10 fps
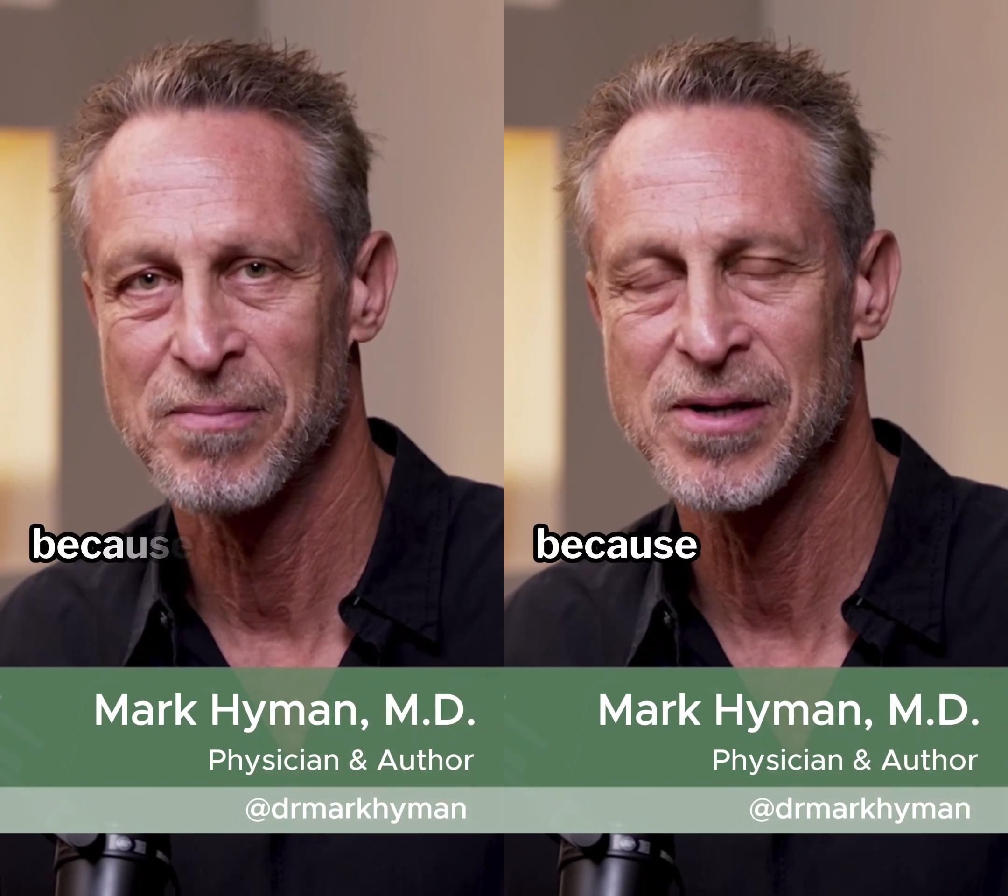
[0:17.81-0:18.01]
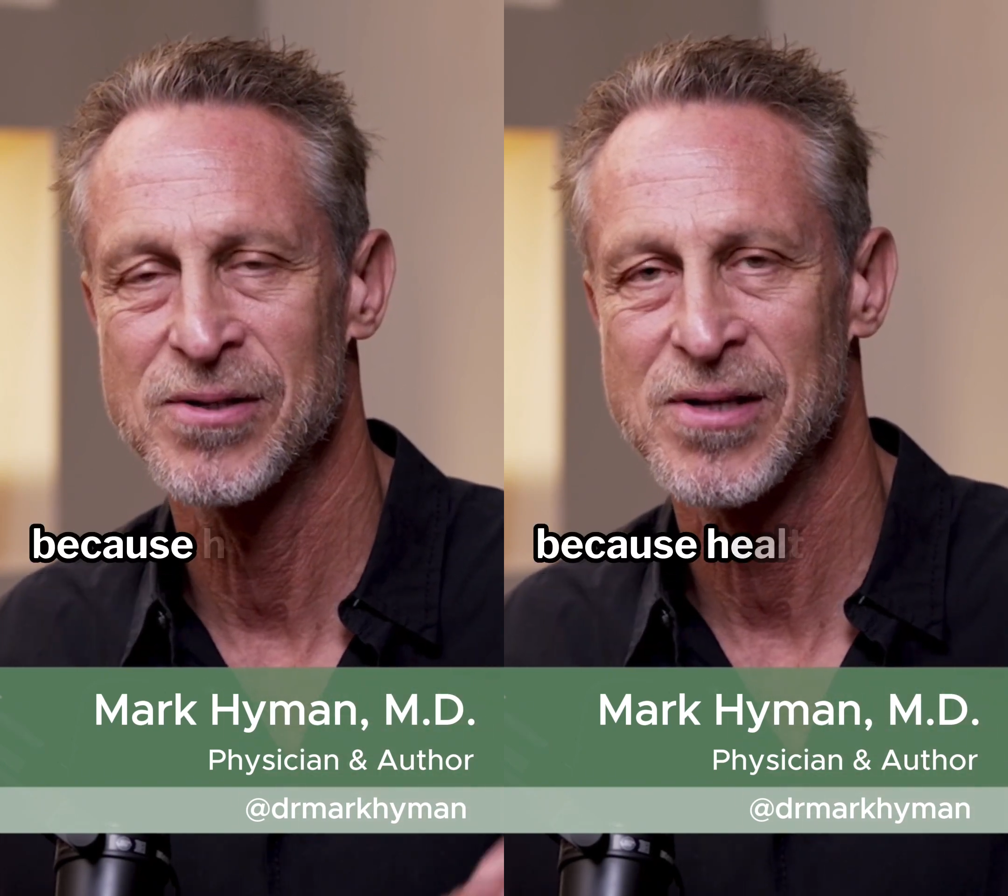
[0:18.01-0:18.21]

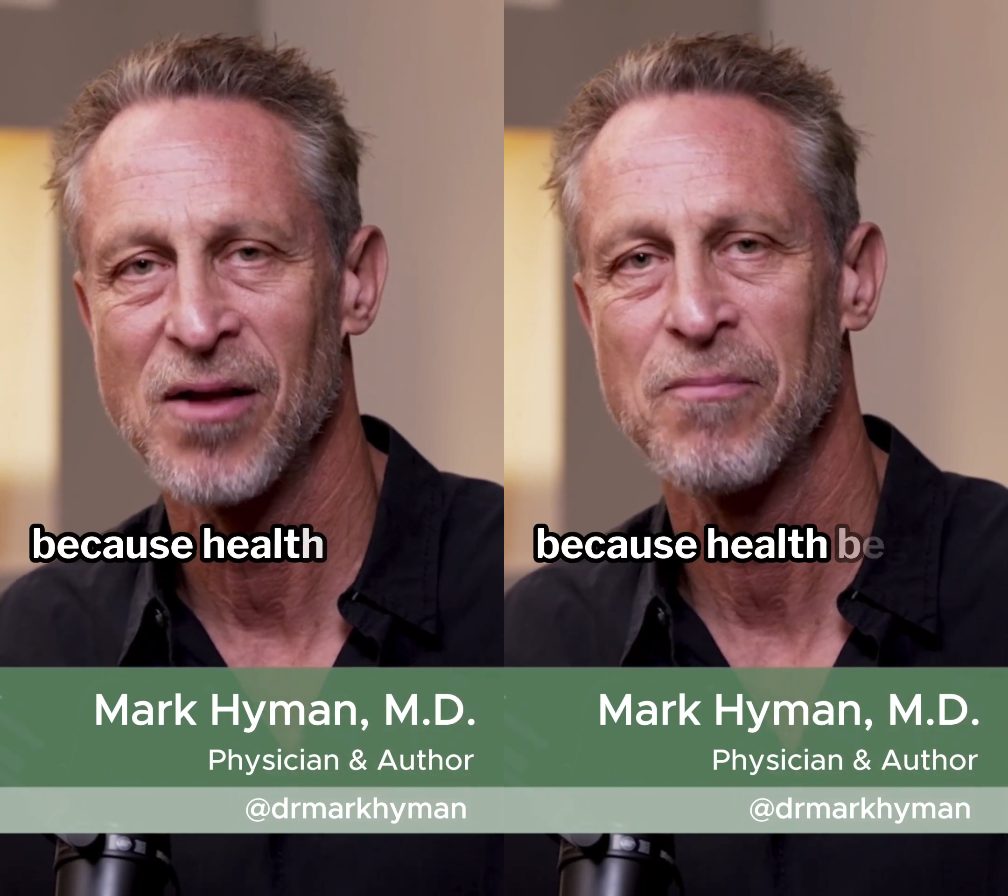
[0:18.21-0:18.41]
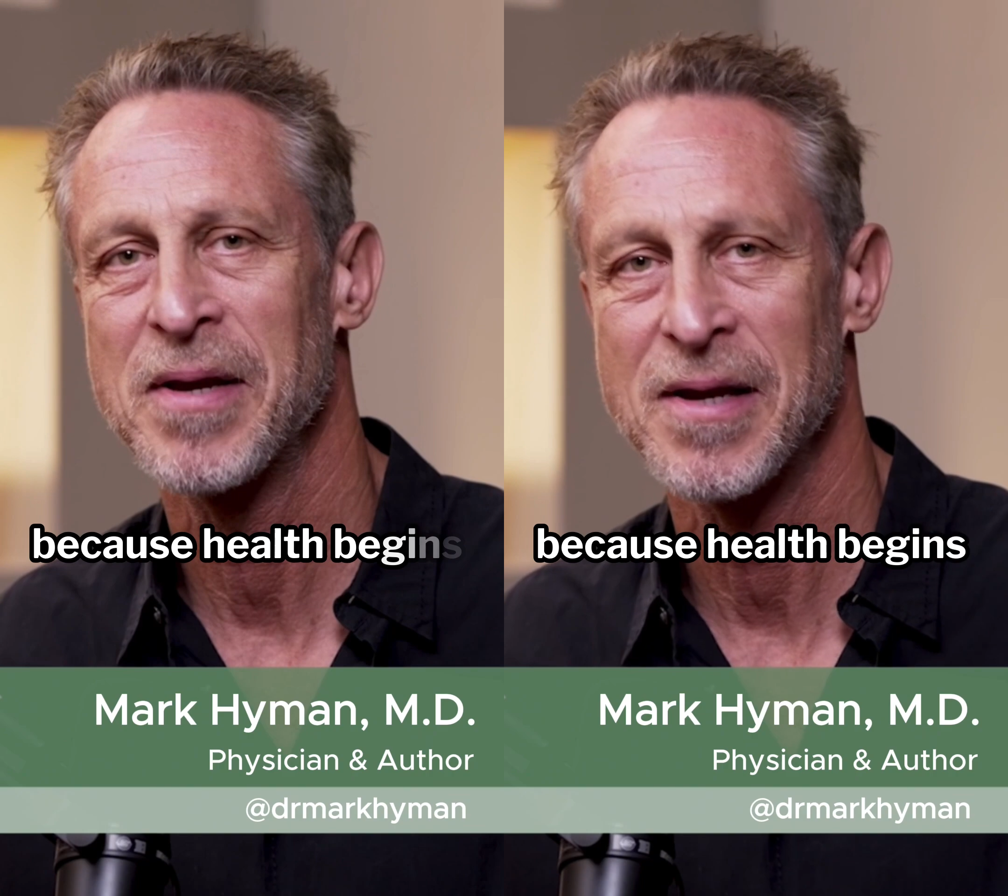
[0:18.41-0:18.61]
because
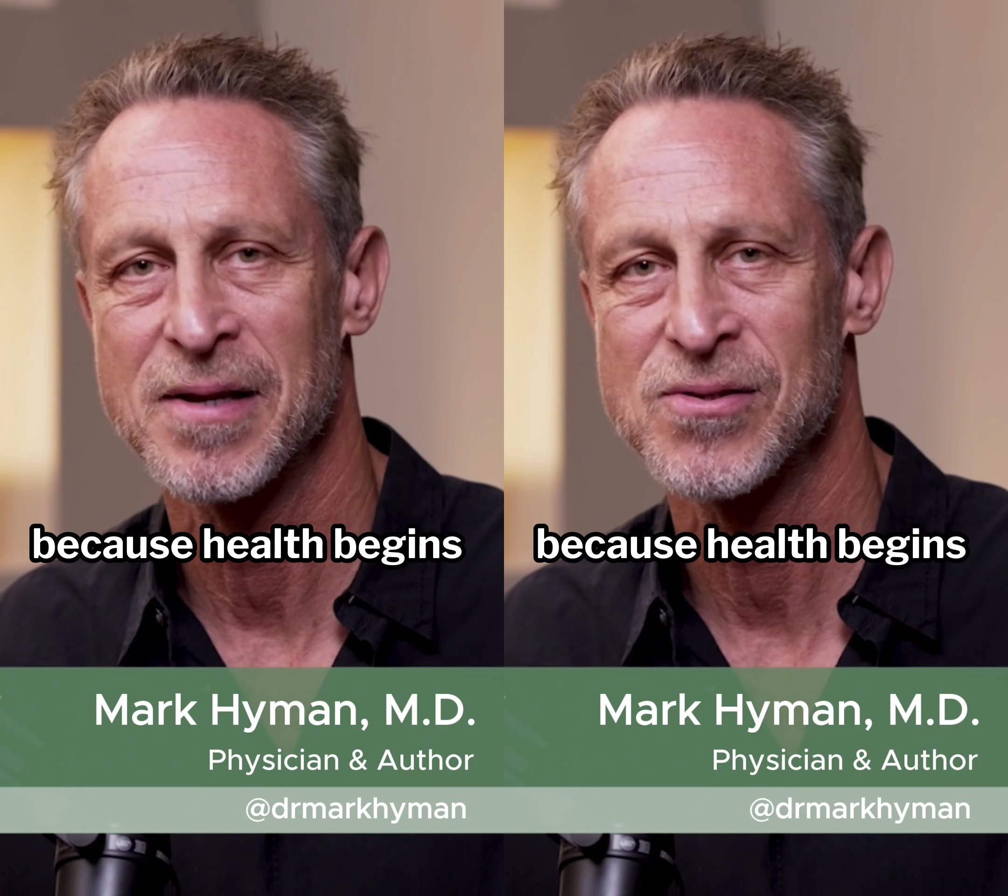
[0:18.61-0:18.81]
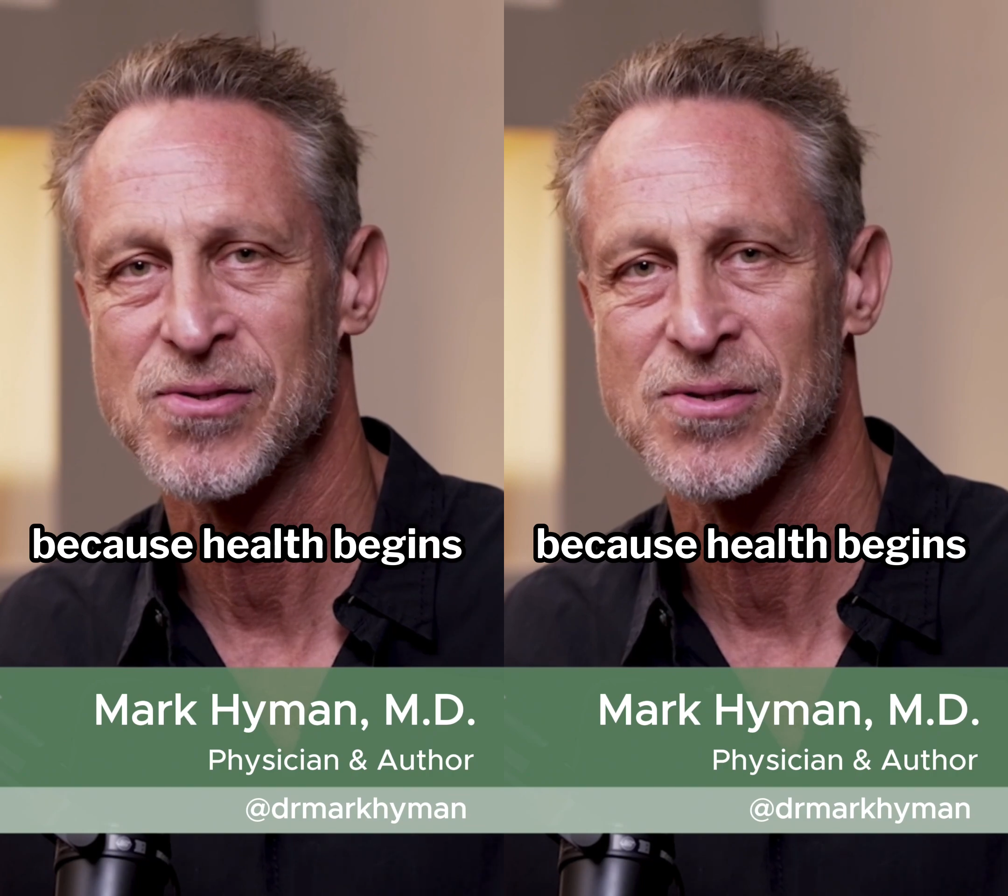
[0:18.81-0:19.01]
health
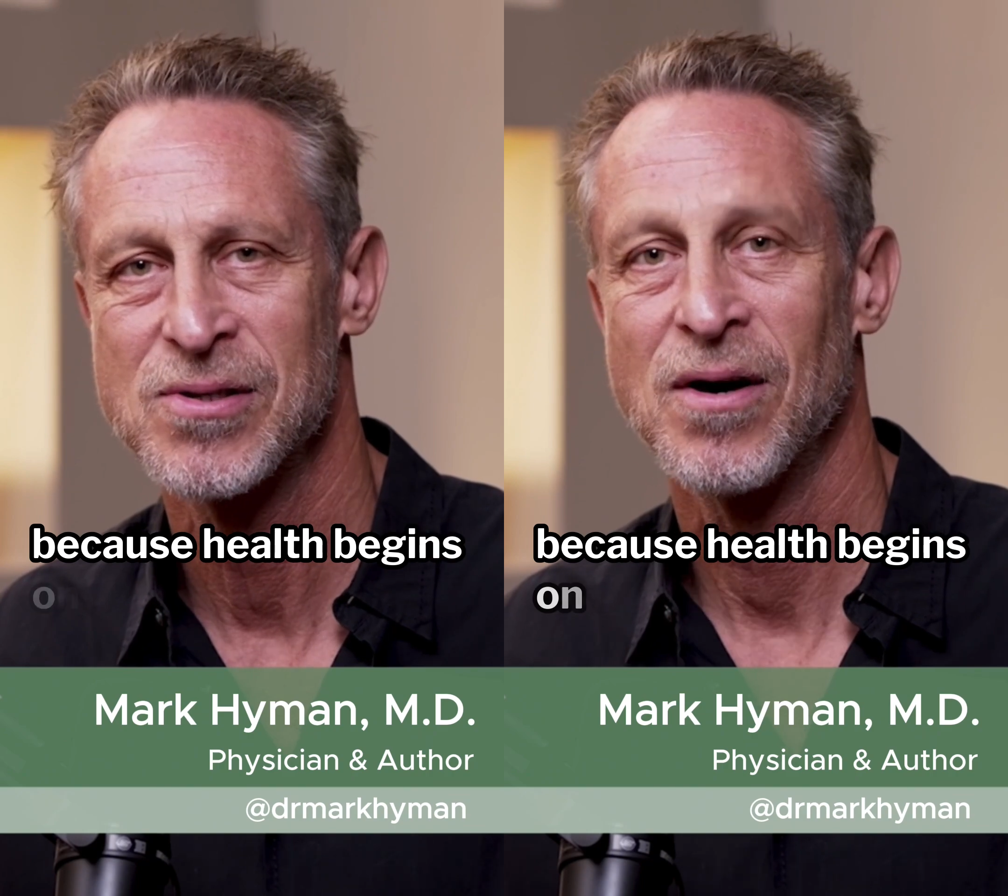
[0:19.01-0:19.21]
begins